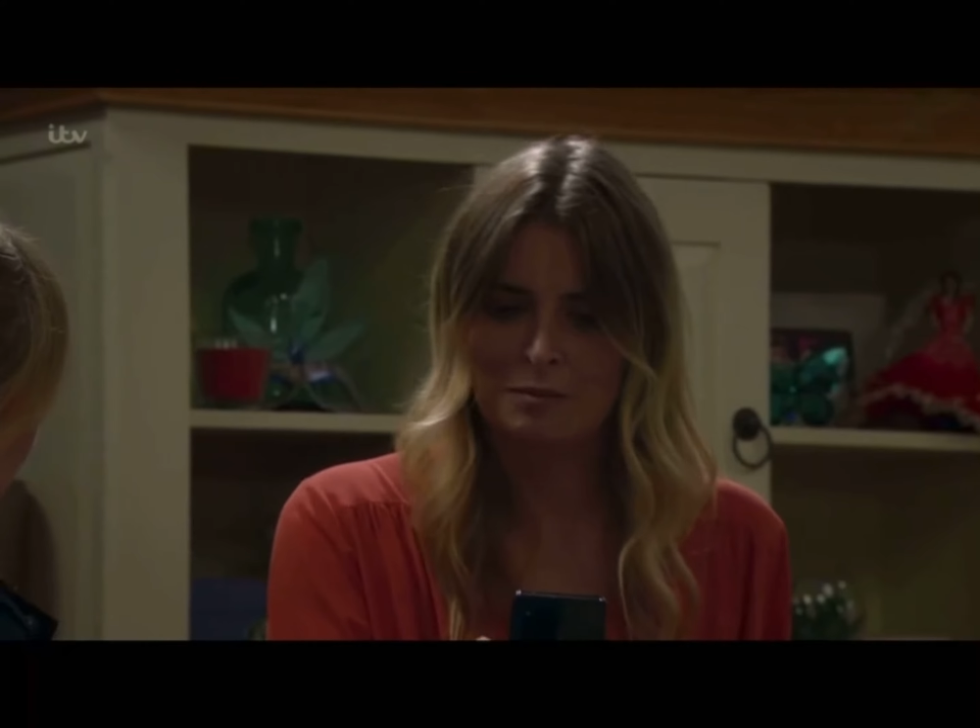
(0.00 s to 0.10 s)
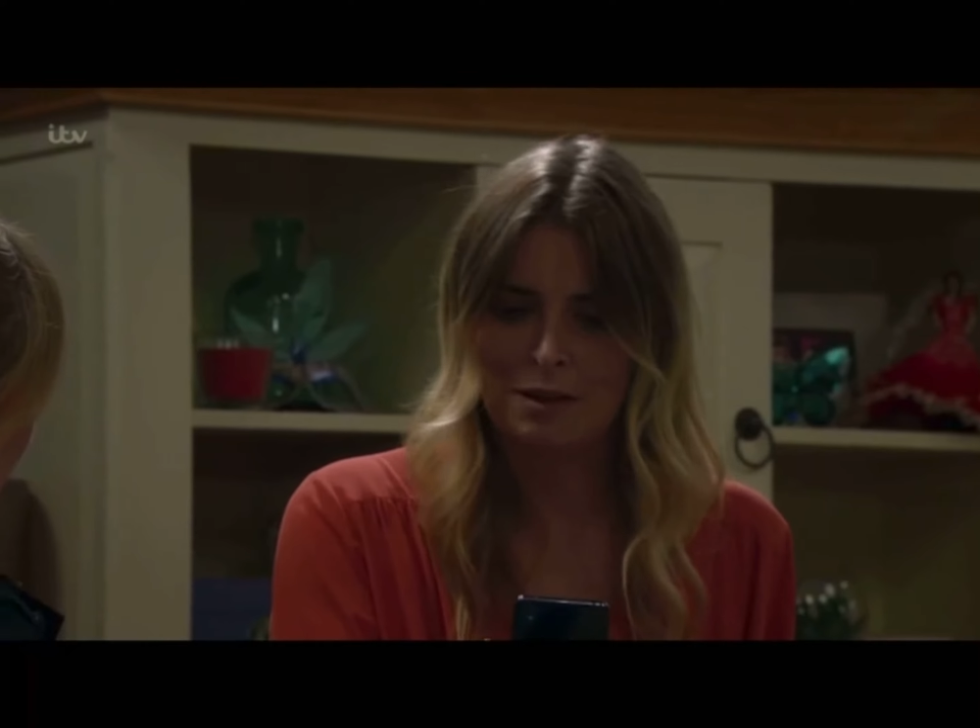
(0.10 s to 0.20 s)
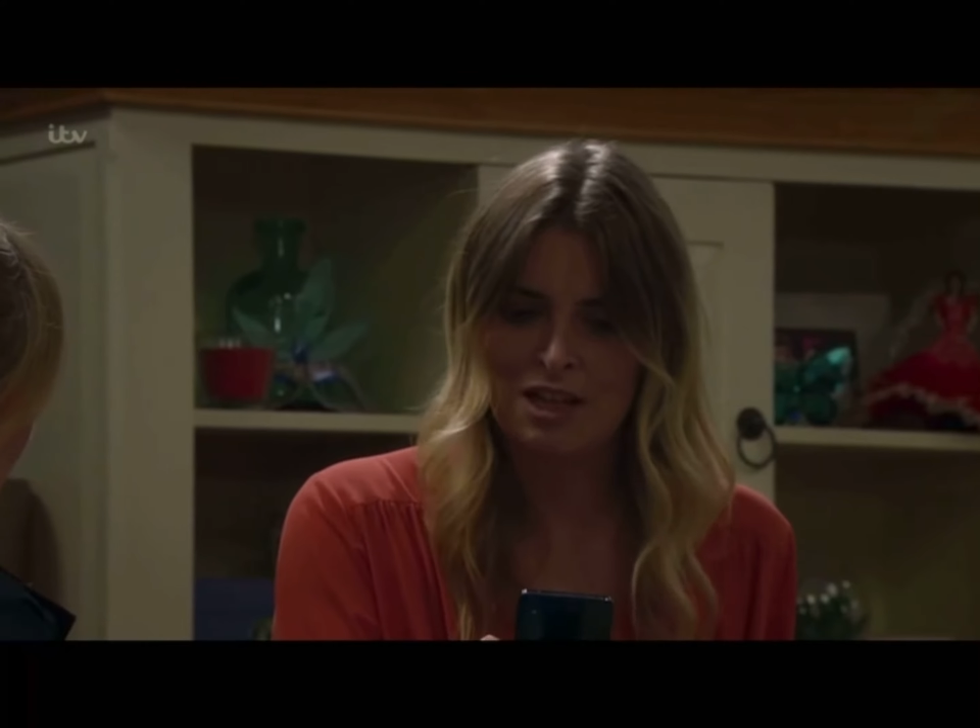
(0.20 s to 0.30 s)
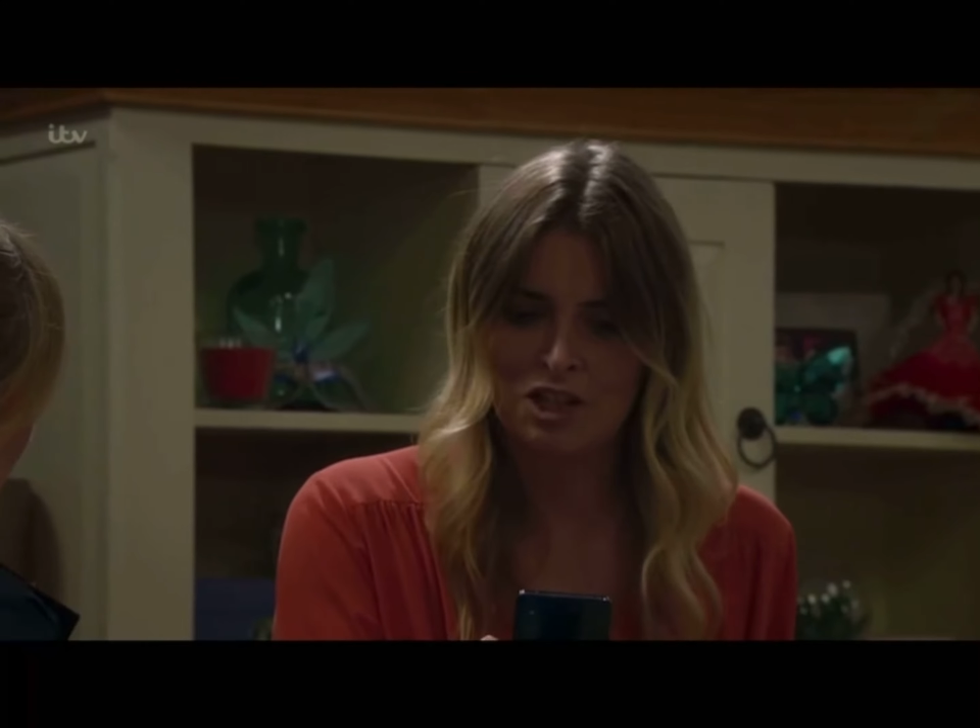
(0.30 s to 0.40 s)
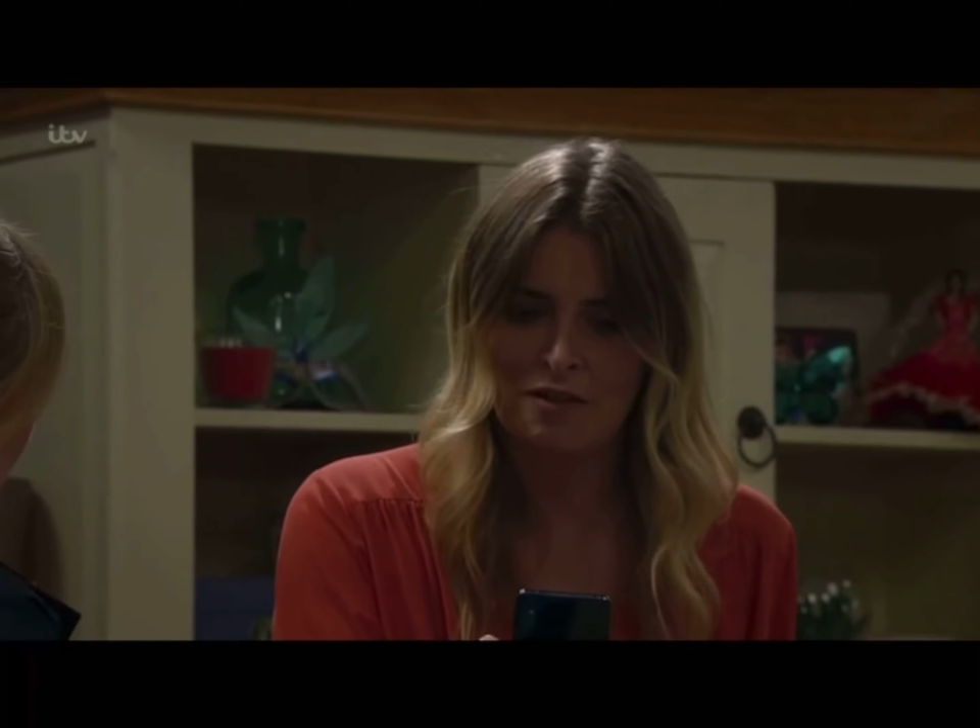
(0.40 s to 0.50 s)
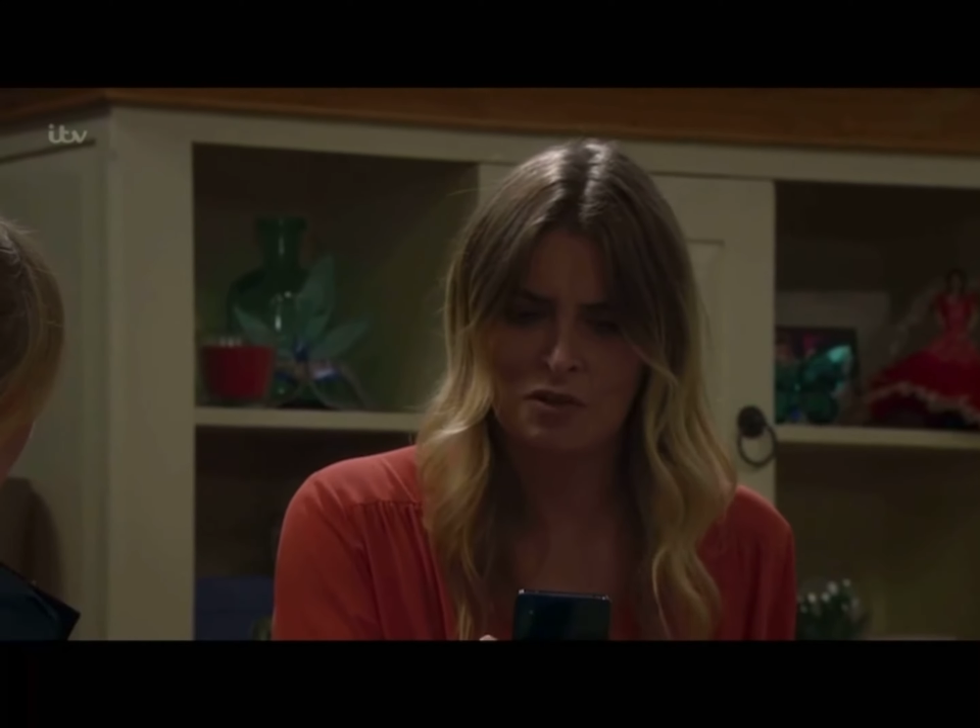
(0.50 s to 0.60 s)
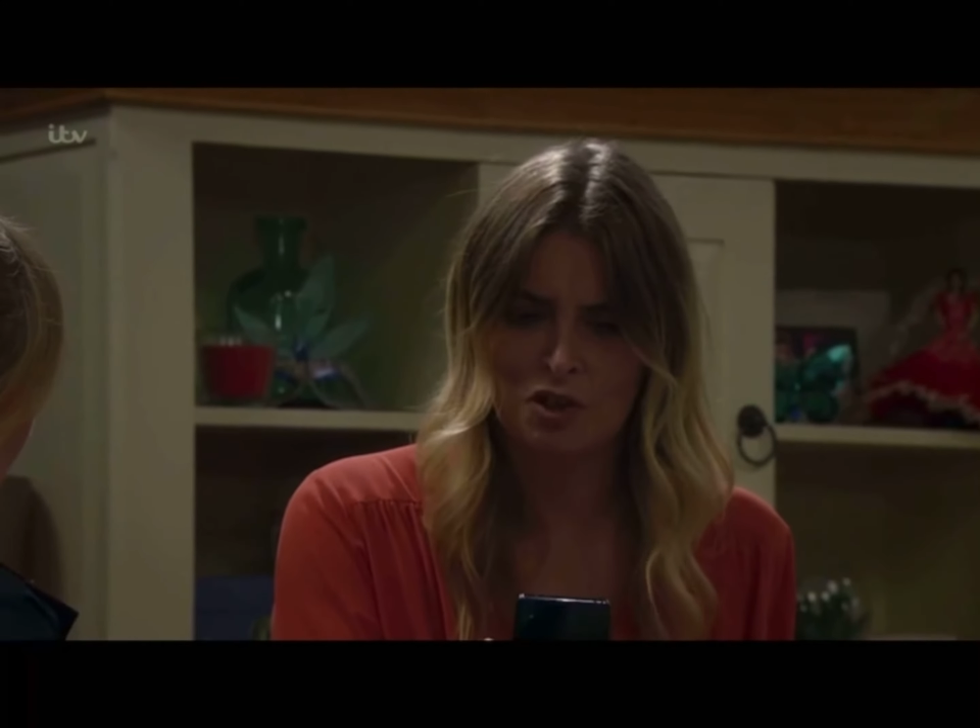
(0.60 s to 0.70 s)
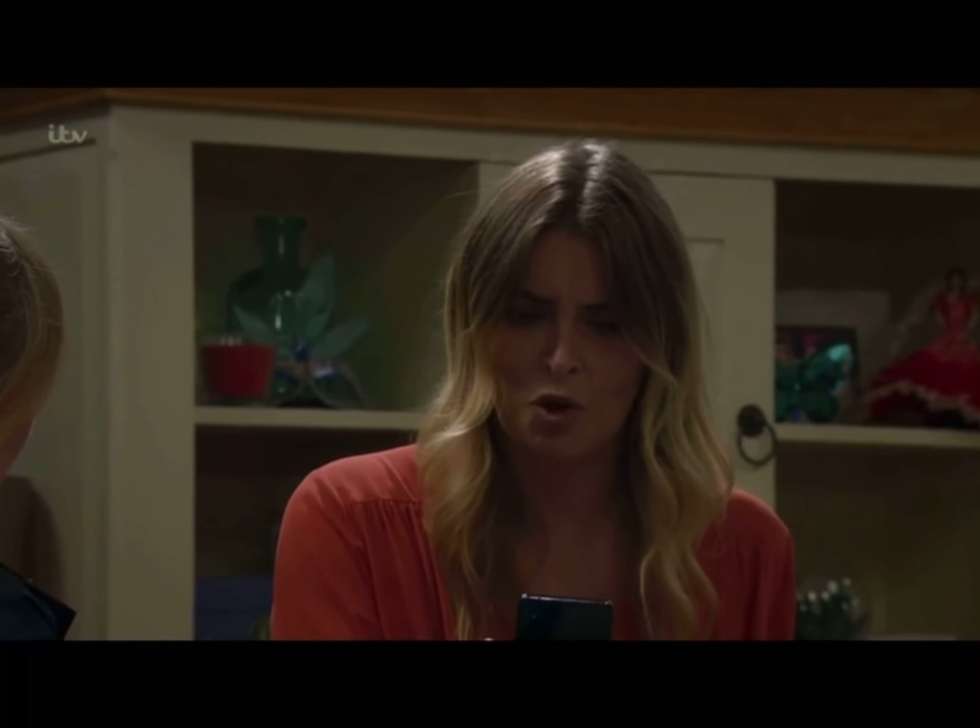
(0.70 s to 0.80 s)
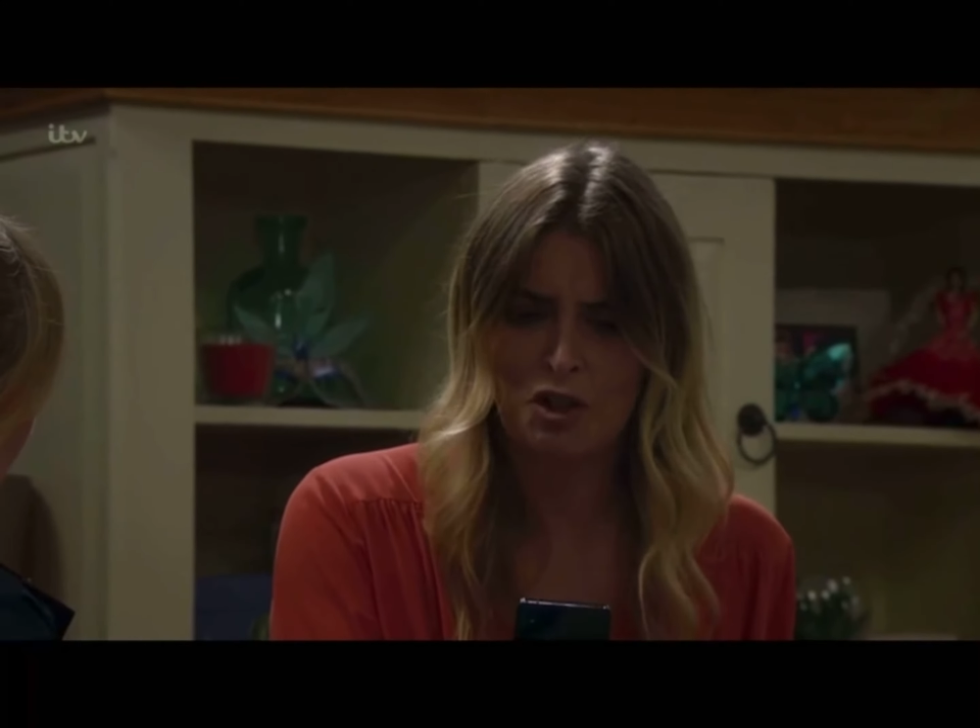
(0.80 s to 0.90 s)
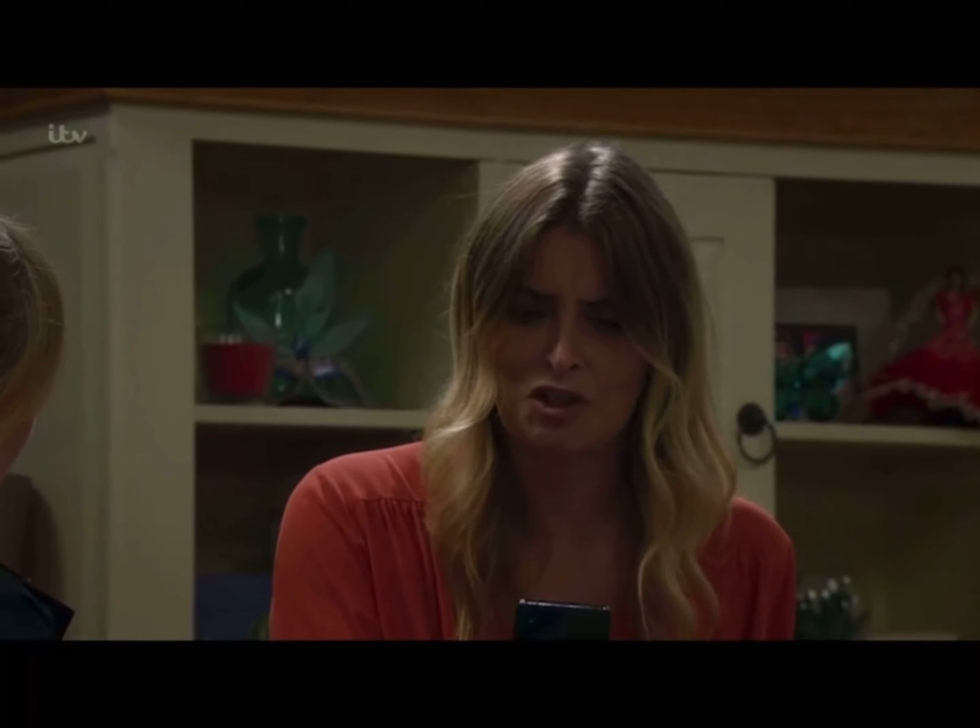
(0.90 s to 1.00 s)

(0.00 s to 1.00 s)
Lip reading: place you've ever soiled